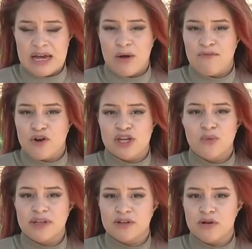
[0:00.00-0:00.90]
However, he
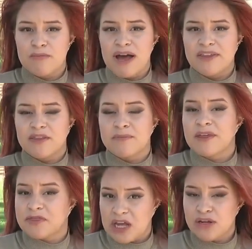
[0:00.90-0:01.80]
wants to remind them
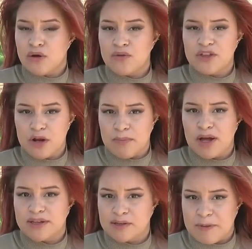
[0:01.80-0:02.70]
that they know their
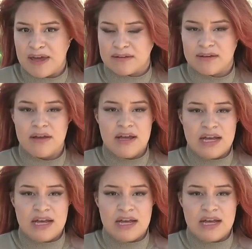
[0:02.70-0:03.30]
bodies best.